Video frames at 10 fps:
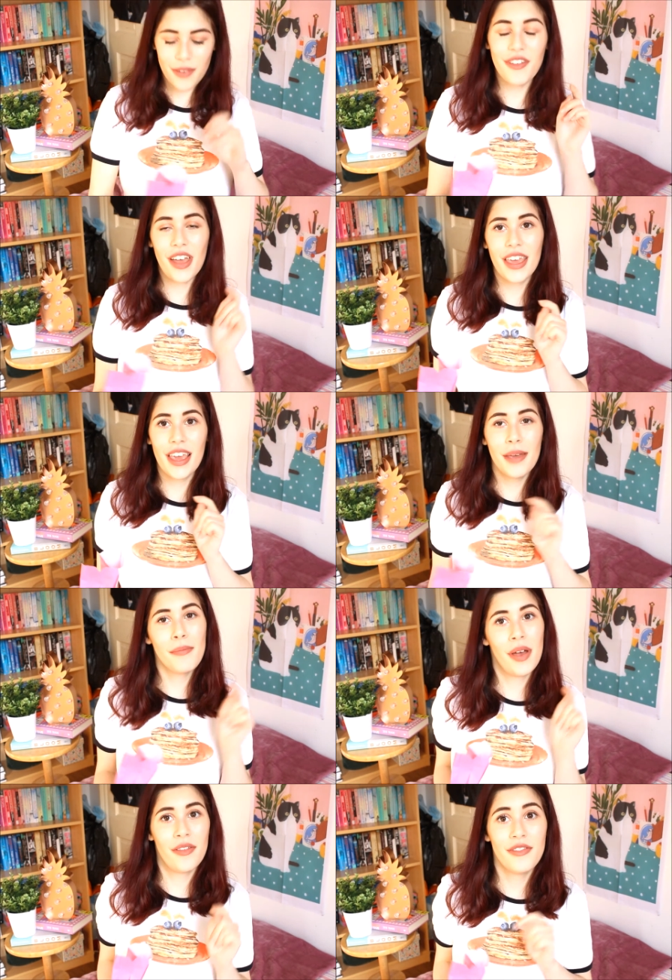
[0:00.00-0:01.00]
Vicky,
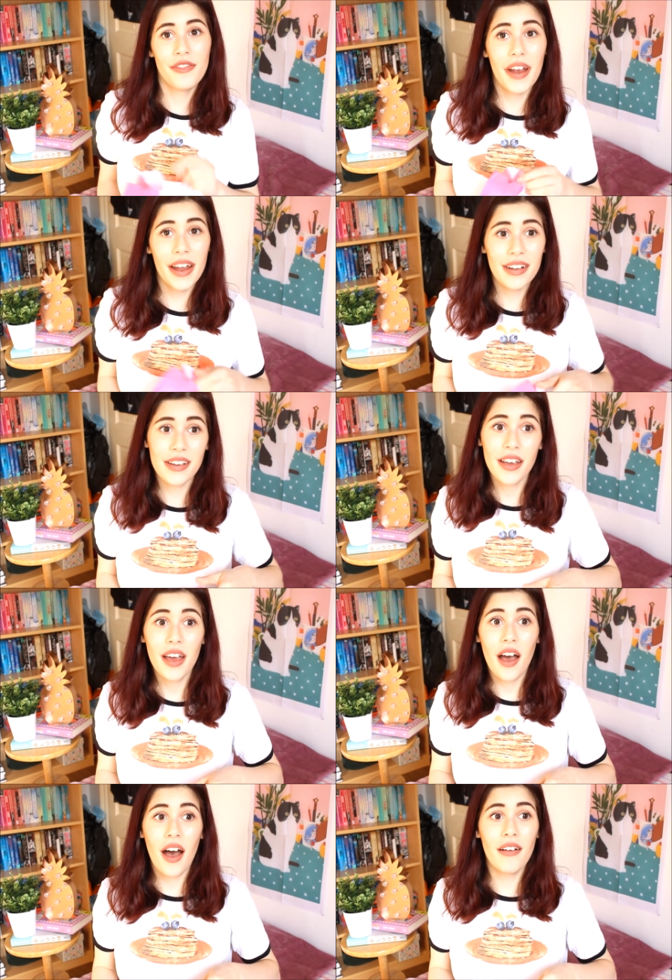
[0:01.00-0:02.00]
my friend,
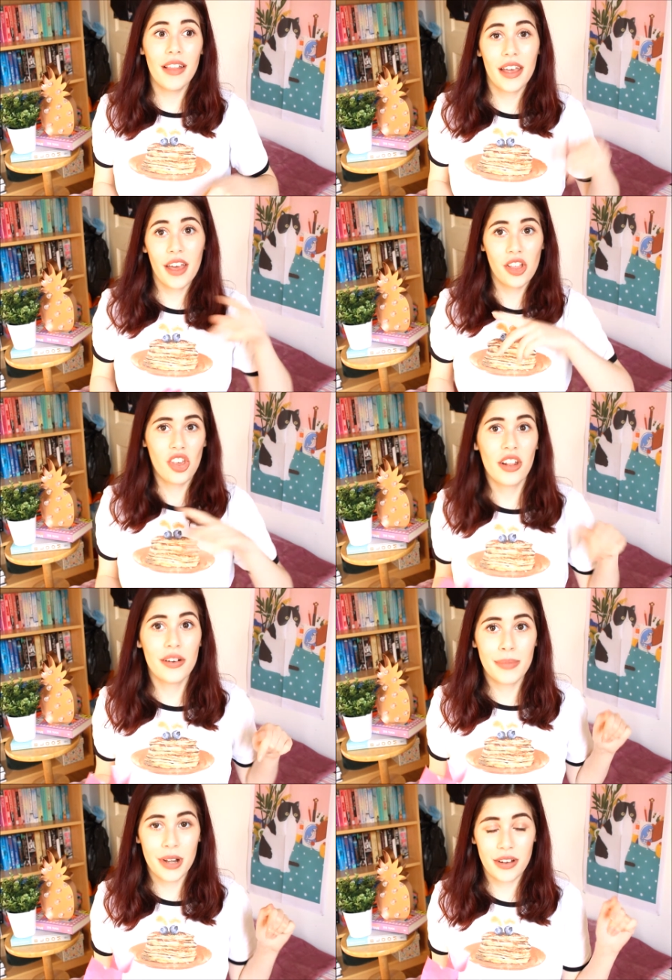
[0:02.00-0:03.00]
I'll link her
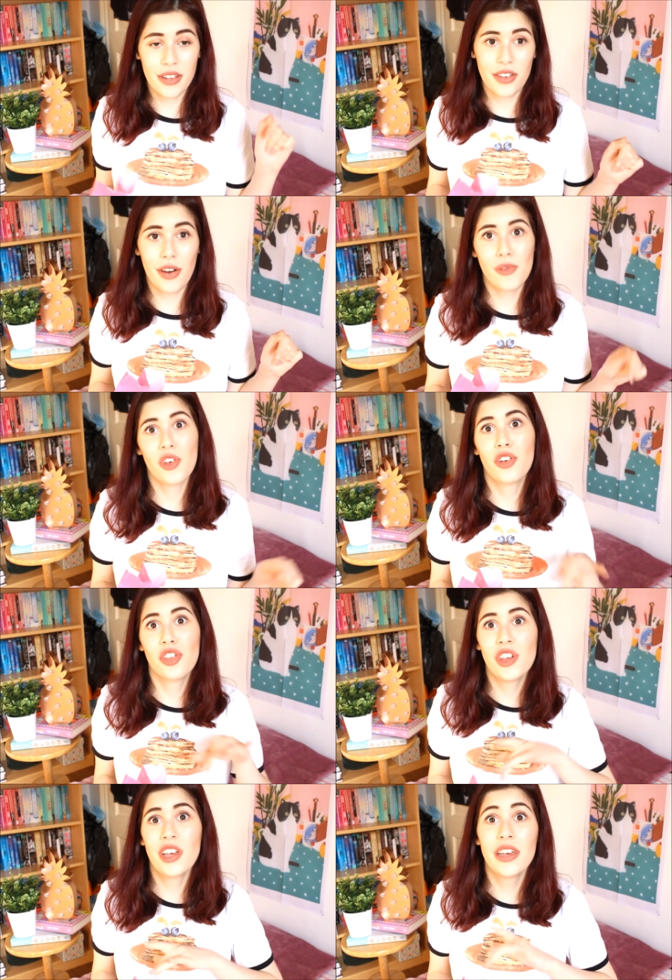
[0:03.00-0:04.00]
channel below in the description
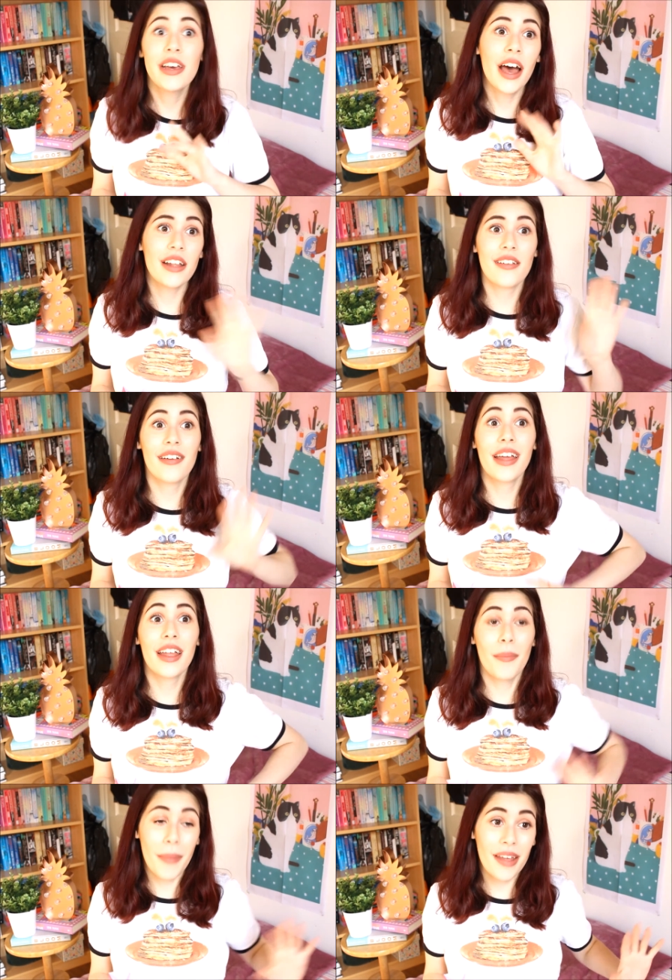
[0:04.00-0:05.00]
because she has done
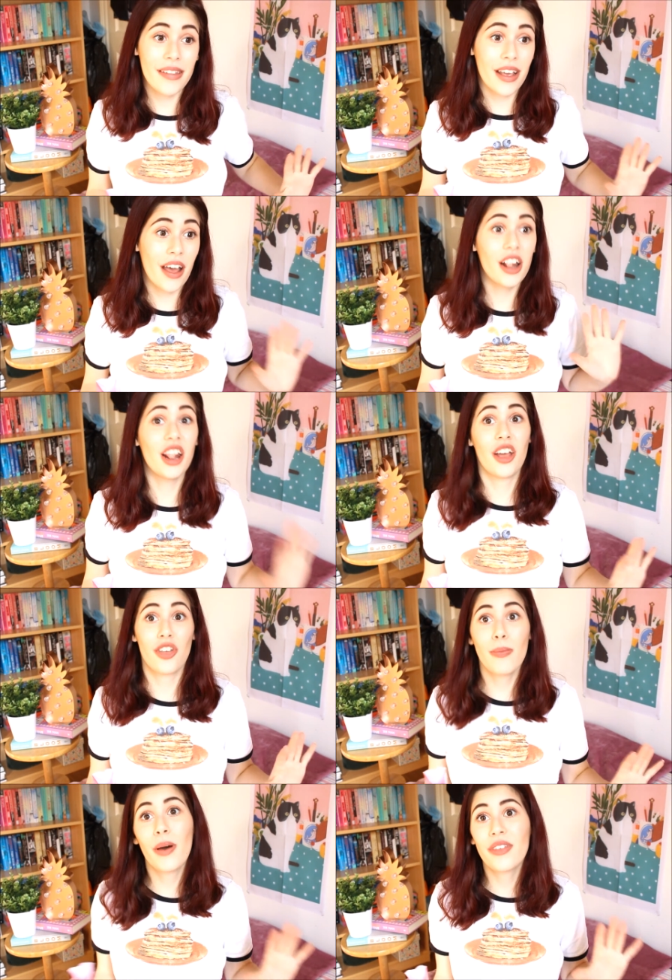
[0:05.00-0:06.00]
an amazing
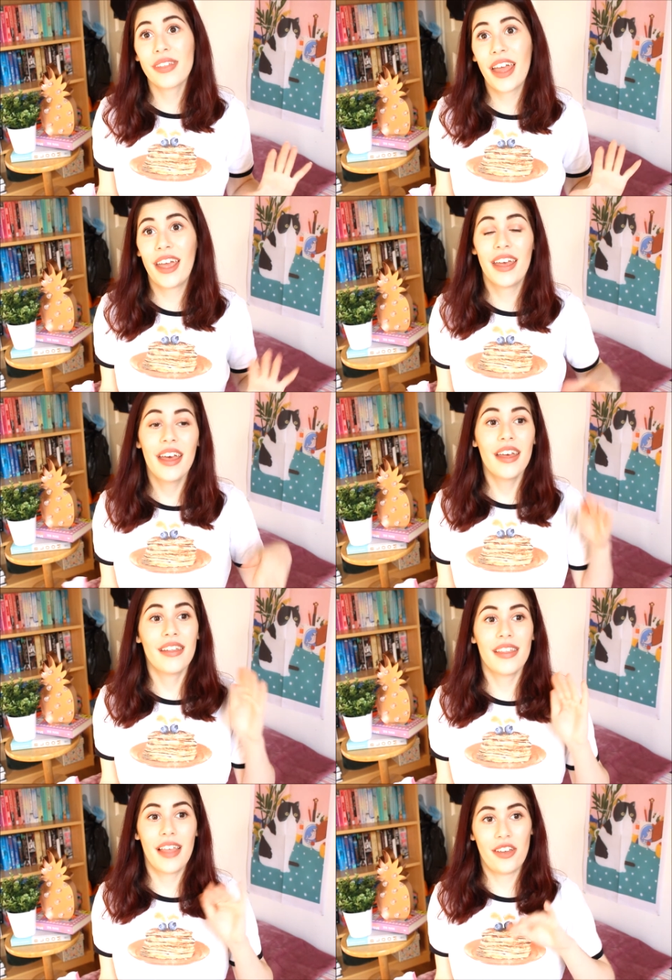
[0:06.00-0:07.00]
Lush Mother's Day
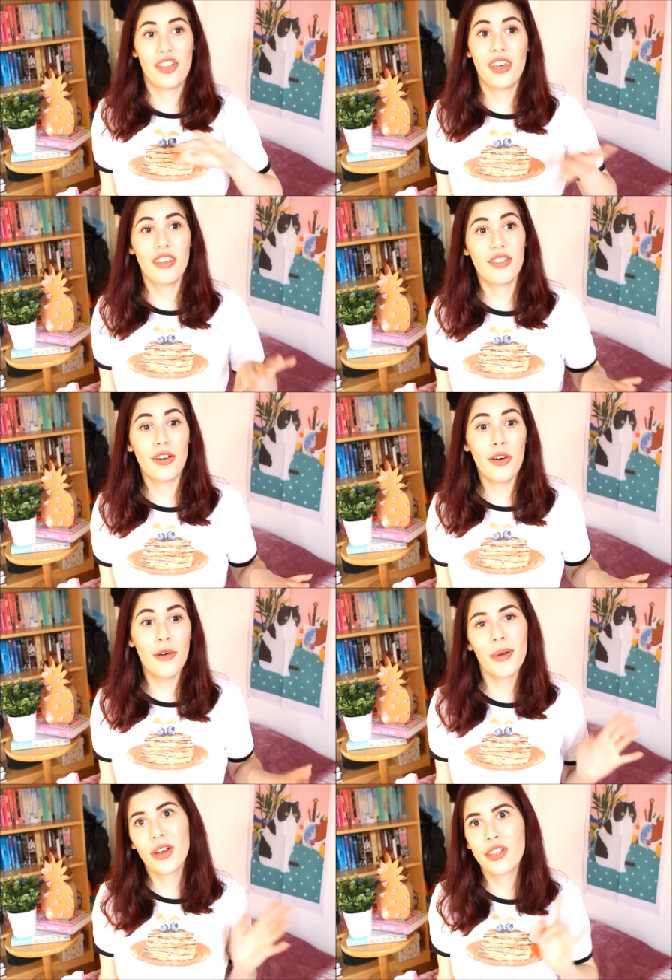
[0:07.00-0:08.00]
/ Easter haul
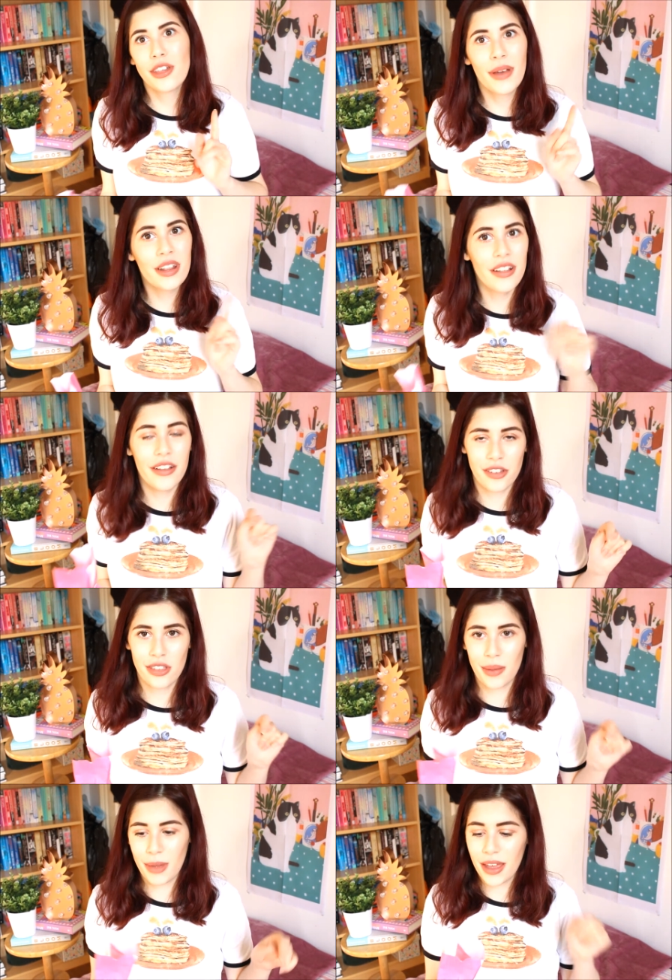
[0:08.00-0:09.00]
because she went to Lush
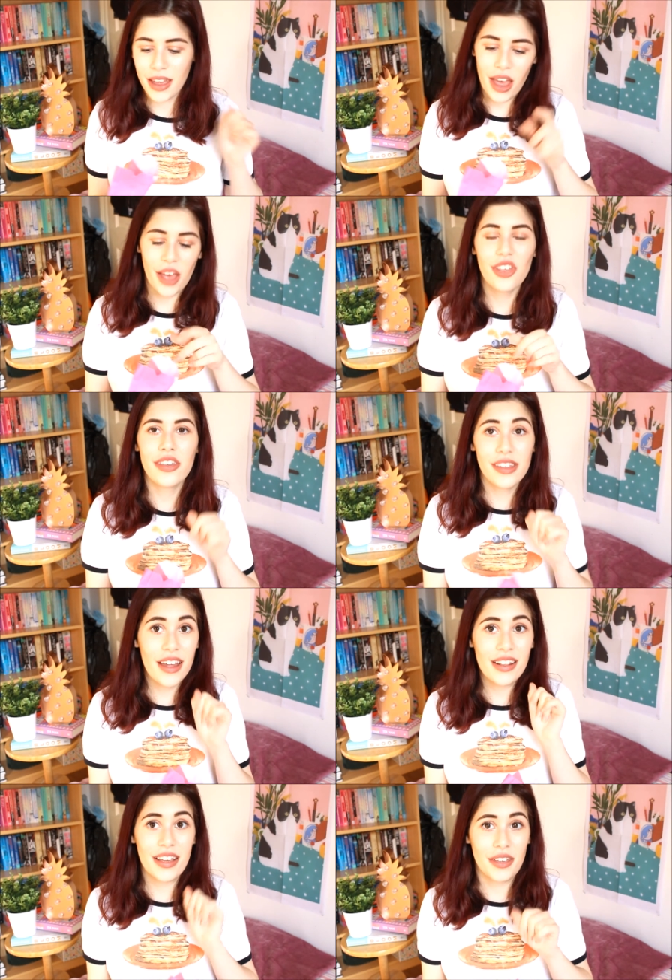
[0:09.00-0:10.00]
Summit and she
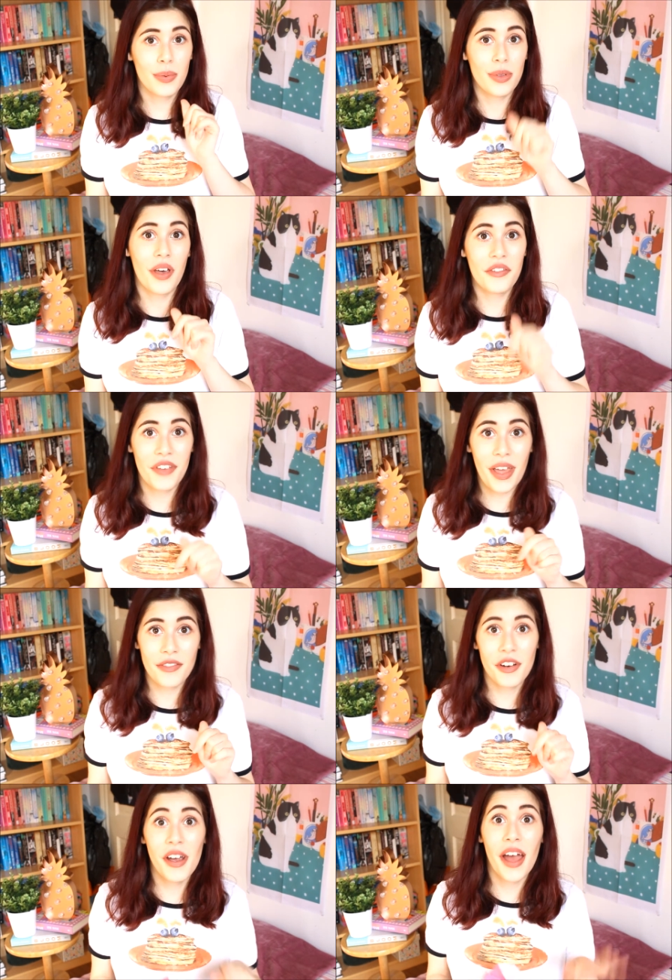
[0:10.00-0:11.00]
said this was her
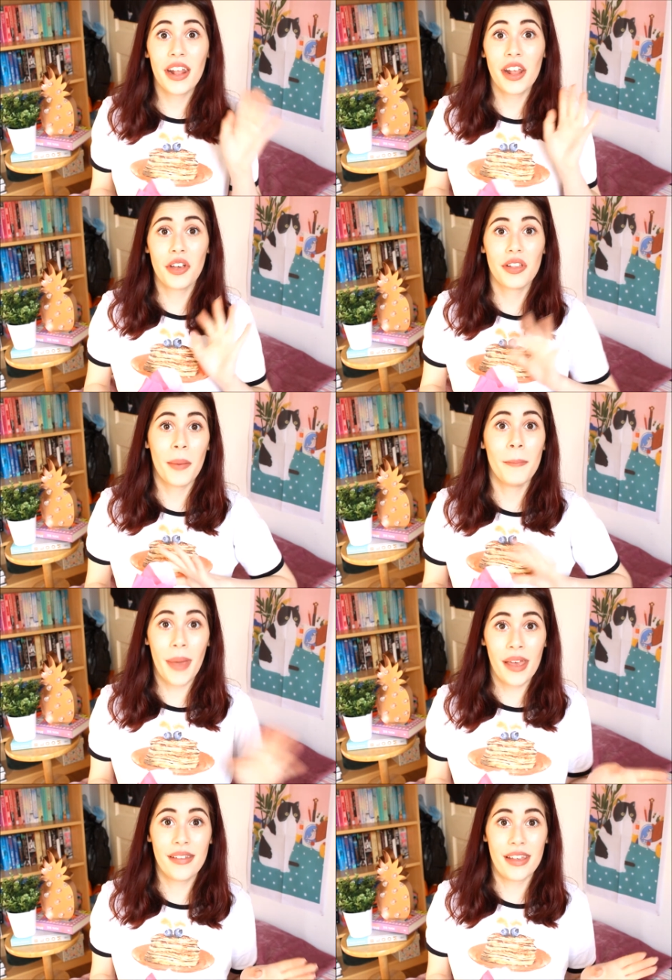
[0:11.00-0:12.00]
favourite and it looks
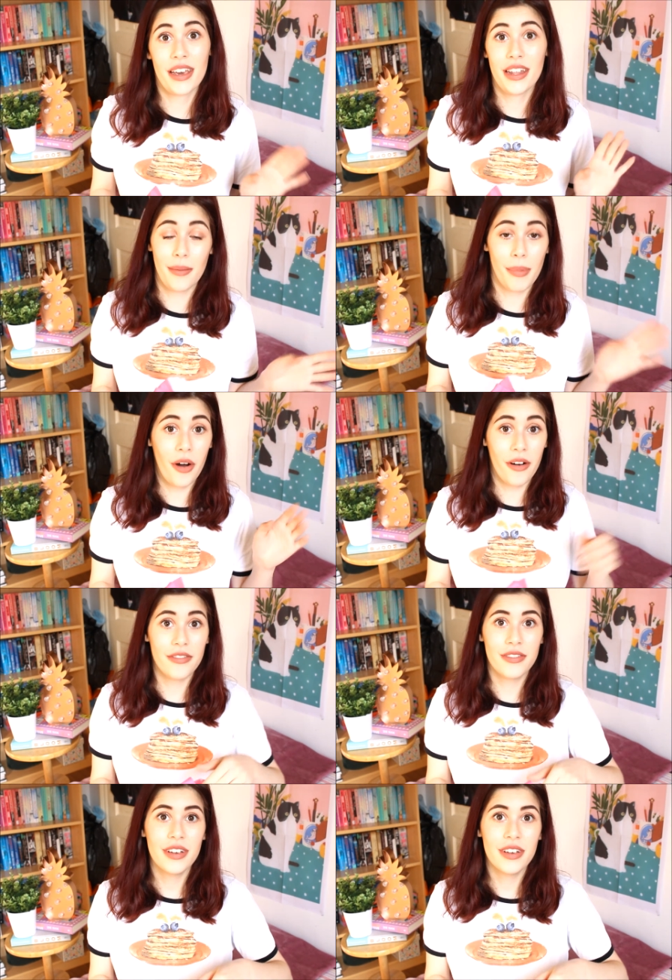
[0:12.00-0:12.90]
amazing in the bath.